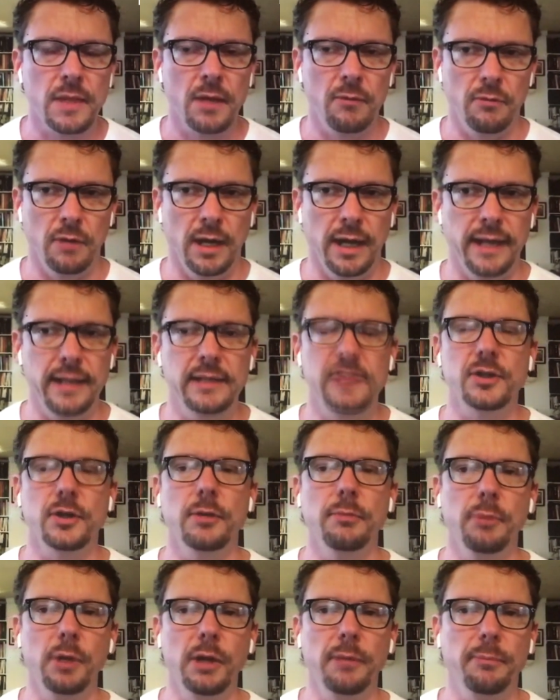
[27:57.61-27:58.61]
right? So the
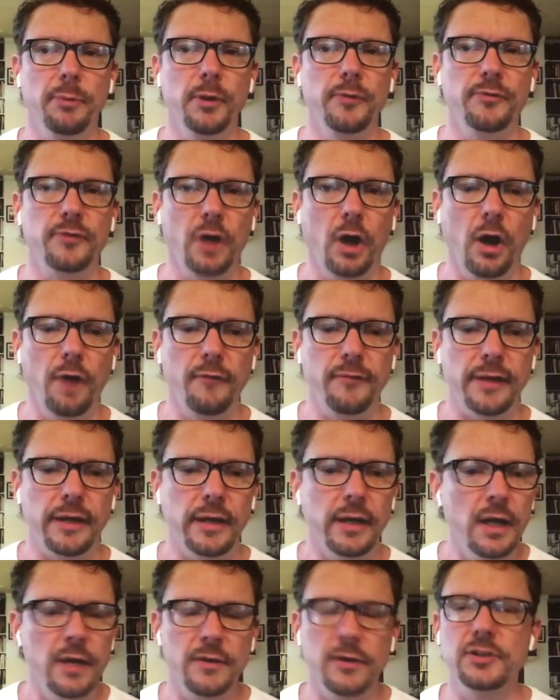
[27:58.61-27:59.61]
bulletproof coffee,
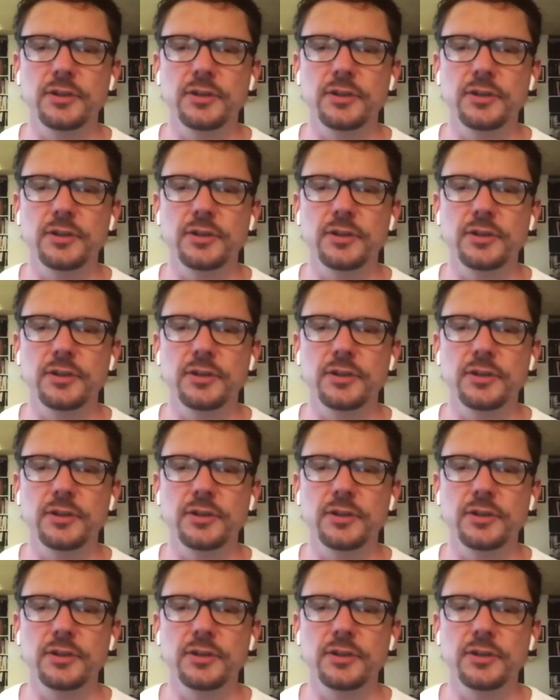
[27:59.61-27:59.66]
there's